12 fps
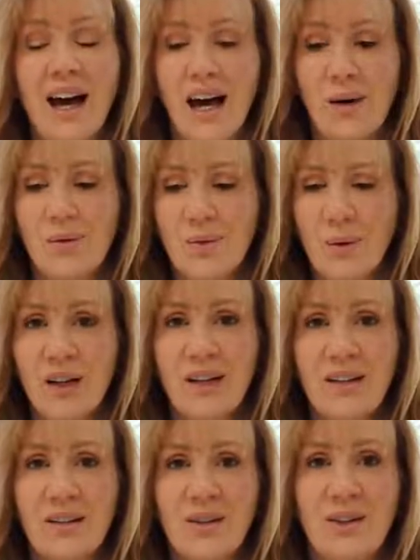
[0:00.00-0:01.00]
I was
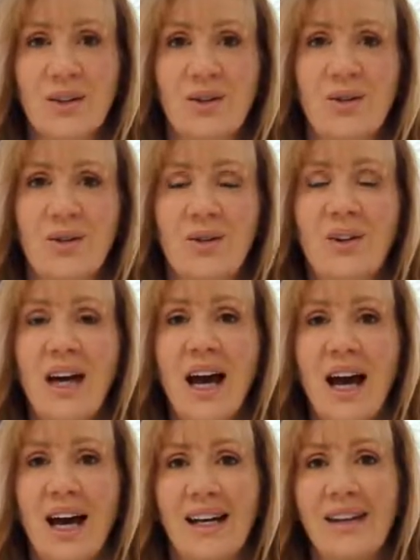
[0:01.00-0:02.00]
working on a show,
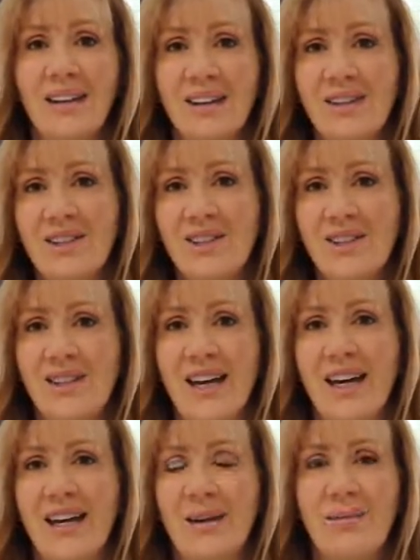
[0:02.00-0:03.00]
and at
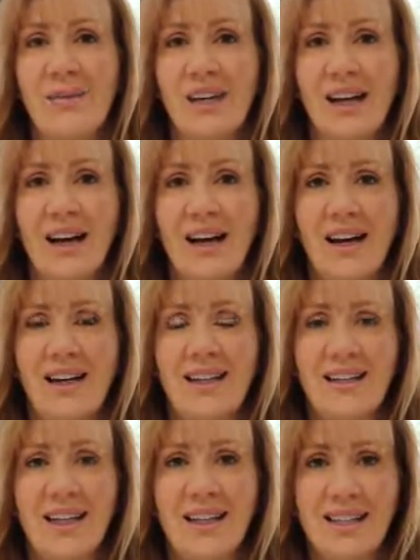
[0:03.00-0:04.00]
lunchtime they
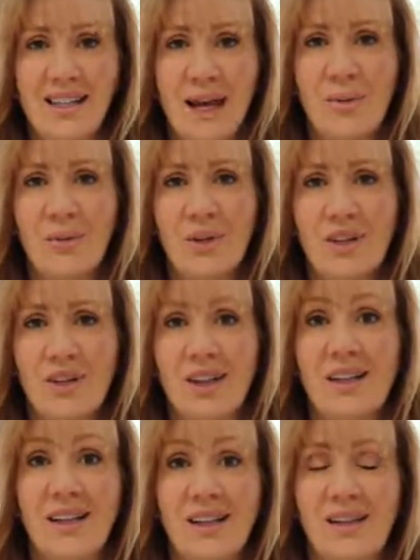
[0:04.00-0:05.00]
had a sandwich
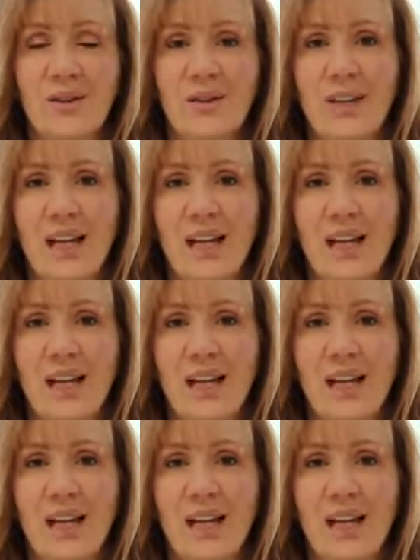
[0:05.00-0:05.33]
that they grilled,